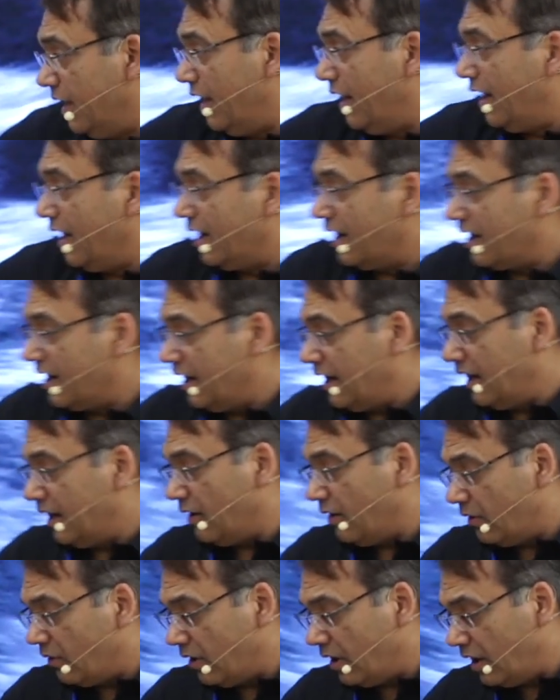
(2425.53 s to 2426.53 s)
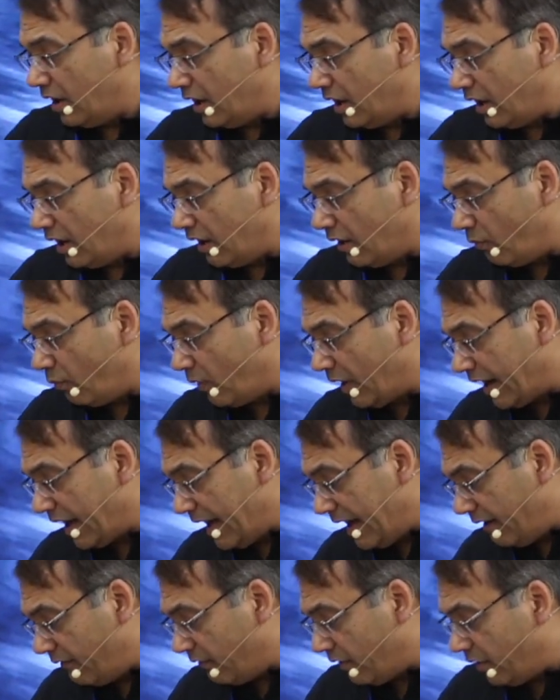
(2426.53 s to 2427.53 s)
or
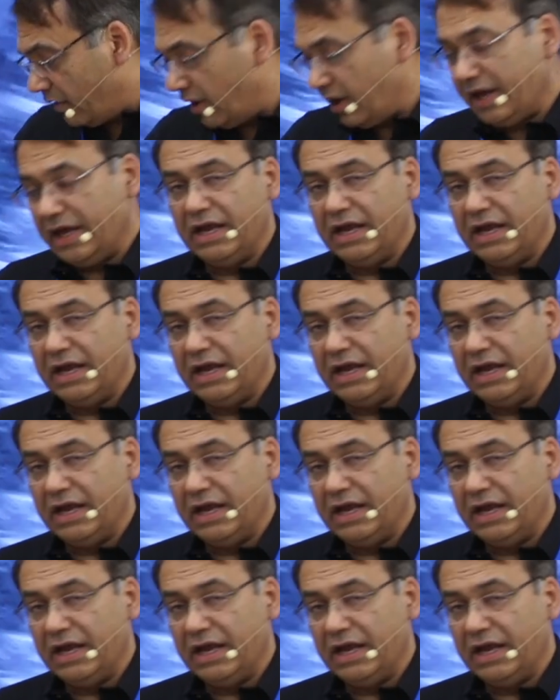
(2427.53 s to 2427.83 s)
whatever